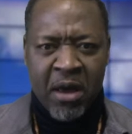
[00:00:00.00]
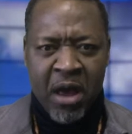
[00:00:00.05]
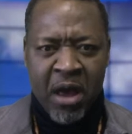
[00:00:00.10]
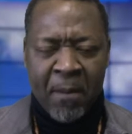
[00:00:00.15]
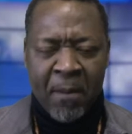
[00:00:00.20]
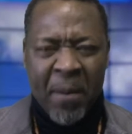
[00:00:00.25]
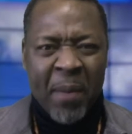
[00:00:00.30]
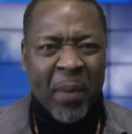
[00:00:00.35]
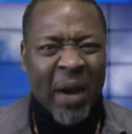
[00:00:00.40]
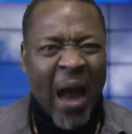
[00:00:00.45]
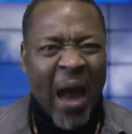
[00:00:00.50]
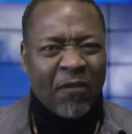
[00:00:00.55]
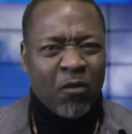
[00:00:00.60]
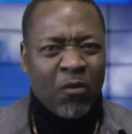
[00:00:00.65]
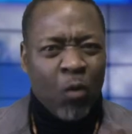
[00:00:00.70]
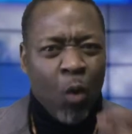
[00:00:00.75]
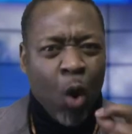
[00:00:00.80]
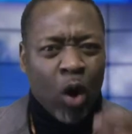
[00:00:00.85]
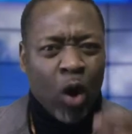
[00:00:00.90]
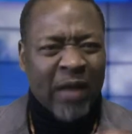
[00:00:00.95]
People have
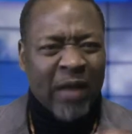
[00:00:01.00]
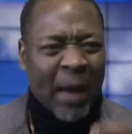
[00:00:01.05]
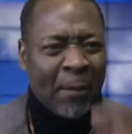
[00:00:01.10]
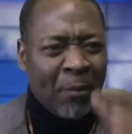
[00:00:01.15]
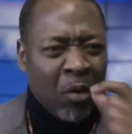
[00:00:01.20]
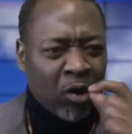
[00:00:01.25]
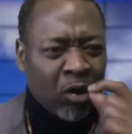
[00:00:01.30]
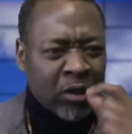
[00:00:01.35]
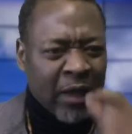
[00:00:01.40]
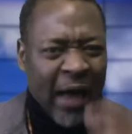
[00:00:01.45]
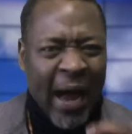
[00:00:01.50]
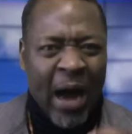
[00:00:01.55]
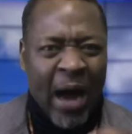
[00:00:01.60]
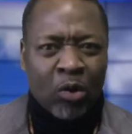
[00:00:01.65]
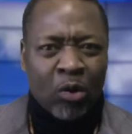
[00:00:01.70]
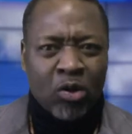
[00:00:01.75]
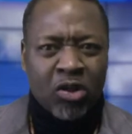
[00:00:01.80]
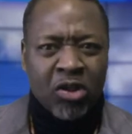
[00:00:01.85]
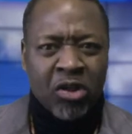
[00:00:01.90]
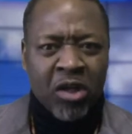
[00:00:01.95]
worked their butt
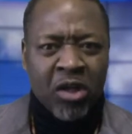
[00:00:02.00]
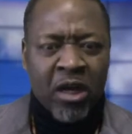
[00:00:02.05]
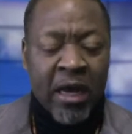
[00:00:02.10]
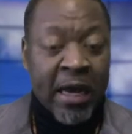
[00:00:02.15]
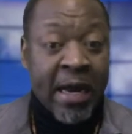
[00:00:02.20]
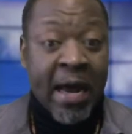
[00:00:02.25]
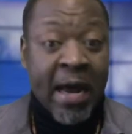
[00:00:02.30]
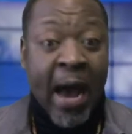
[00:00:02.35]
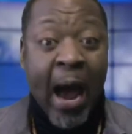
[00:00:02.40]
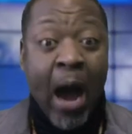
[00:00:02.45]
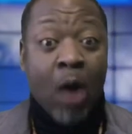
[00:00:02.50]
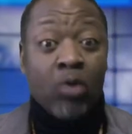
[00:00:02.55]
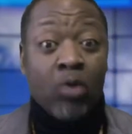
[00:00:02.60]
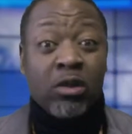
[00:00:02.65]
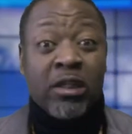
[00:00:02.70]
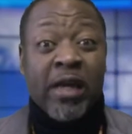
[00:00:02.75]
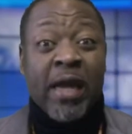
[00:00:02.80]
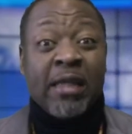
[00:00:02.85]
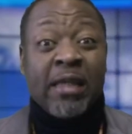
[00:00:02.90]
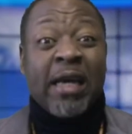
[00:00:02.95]
out. I would
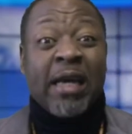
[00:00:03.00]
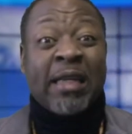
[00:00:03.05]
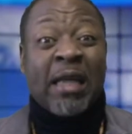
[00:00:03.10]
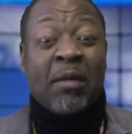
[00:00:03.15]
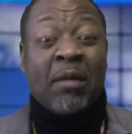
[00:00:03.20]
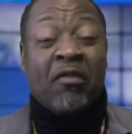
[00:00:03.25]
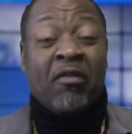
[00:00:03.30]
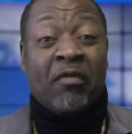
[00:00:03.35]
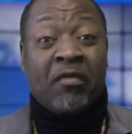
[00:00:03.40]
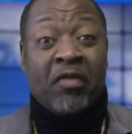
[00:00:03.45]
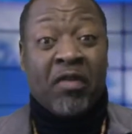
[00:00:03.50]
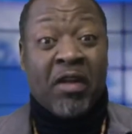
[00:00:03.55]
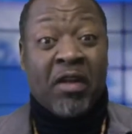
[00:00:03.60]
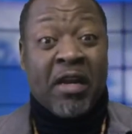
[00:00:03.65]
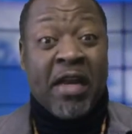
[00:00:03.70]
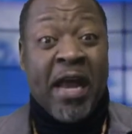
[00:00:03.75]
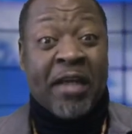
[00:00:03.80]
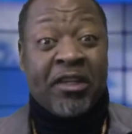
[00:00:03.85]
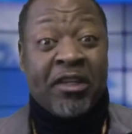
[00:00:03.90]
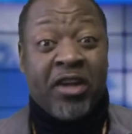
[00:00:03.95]
say that this is a type of
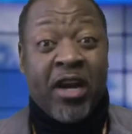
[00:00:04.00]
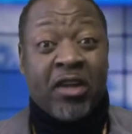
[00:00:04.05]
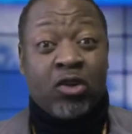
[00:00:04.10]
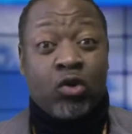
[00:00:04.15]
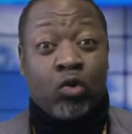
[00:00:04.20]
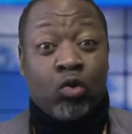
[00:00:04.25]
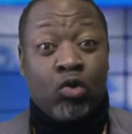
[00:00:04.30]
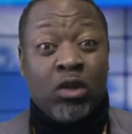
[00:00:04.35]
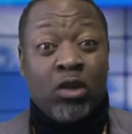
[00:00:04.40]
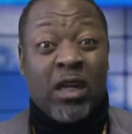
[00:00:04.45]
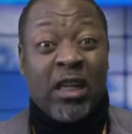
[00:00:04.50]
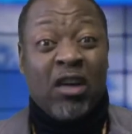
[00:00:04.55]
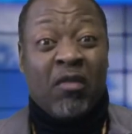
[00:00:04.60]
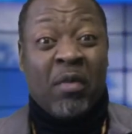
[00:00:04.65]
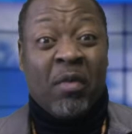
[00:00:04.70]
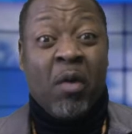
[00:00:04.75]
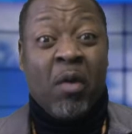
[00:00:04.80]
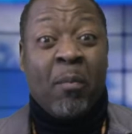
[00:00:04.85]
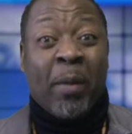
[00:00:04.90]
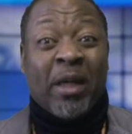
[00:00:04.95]
Nigerians, this is a type of
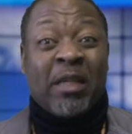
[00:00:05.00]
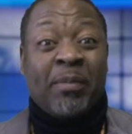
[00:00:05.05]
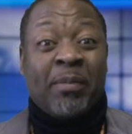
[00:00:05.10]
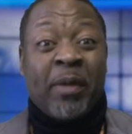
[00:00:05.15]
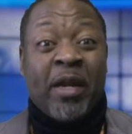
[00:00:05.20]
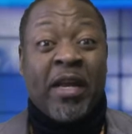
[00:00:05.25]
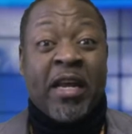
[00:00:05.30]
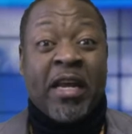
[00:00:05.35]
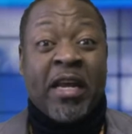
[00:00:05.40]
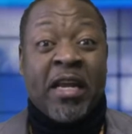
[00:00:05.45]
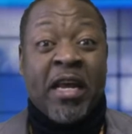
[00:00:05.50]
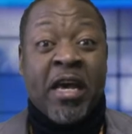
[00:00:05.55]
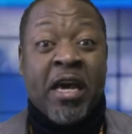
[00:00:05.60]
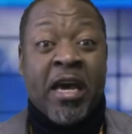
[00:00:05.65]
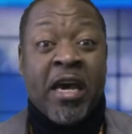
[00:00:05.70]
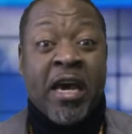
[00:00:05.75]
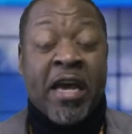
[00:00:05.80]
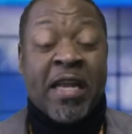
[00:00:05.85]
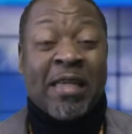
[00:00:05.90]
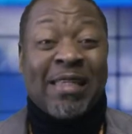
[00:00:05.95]
people participating
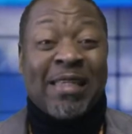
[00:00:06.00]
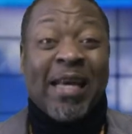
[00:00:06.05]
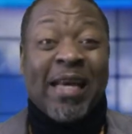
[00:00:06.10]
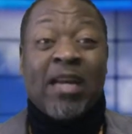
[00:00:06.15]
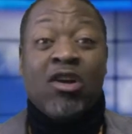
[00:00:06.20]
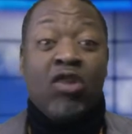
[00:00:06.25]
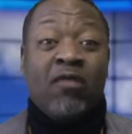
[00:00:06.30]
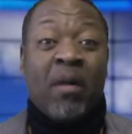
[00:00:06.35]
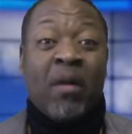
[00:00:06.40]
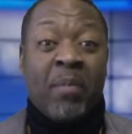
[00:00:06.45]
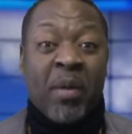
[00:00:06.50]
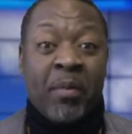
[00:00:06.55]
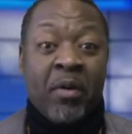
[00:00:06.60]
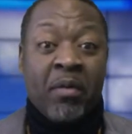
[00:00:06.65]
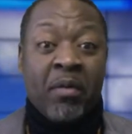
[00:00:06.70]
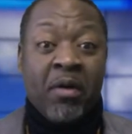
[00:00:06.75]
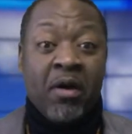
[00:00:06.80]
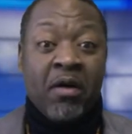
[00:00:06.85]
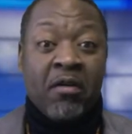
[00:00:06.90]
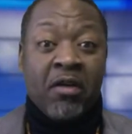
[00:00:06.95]
in the selling of our
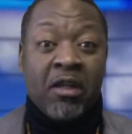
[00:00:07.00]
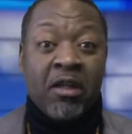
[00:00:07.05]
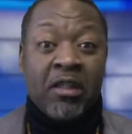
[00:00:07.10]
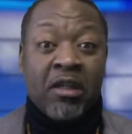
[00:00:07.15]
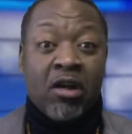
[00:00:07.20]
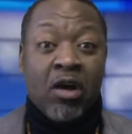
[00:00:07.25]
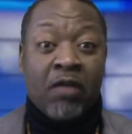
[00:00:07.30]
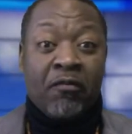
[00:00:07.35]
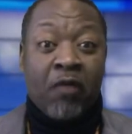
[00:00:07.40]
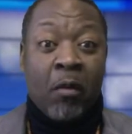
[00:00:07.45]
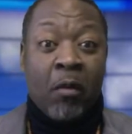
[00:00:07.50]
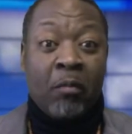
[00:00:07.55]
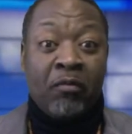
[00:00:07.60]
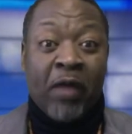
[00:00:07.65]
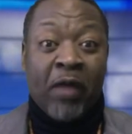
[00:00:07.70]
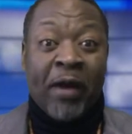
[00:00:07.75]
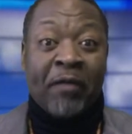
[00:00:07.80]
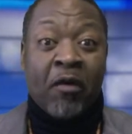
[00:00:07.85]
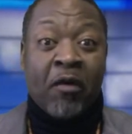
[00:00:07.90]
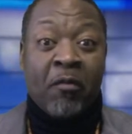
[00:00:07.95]
people from
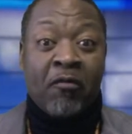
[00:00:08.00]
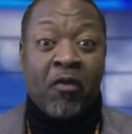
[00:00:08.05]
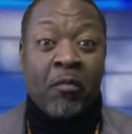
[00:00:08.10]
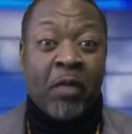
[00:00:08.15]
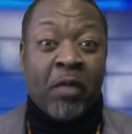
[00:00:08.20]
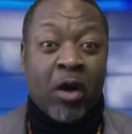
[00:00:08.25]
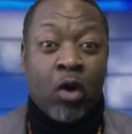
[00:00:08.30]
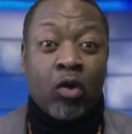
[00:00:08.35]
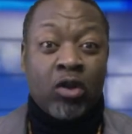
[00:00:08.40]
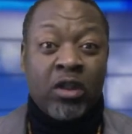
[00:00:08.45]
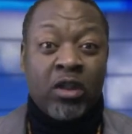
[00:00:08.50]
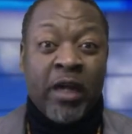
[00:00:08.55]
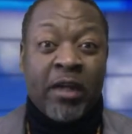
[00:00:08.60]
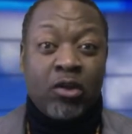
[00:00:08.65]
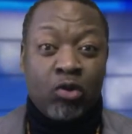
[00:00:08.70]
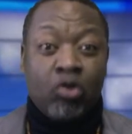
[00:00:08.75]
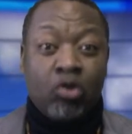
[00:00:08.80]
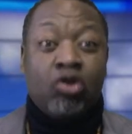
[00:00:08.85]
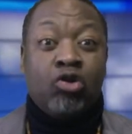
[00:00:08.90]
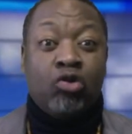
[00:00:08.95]
the
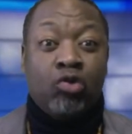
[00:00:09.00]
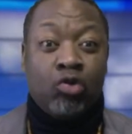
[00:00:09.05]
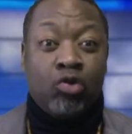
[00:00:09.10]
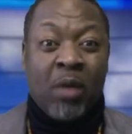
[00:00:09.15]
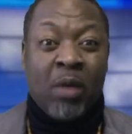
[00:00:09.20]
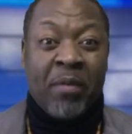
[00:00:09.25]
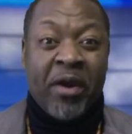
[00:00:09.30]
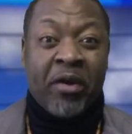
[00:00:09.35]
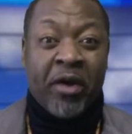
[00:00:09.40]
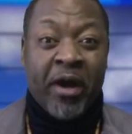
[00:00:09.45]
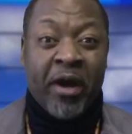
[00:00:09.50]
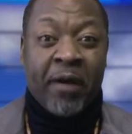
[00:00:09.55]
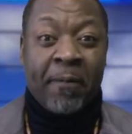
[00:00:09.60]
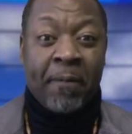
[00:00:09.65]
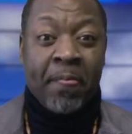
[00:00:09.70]
continent to America.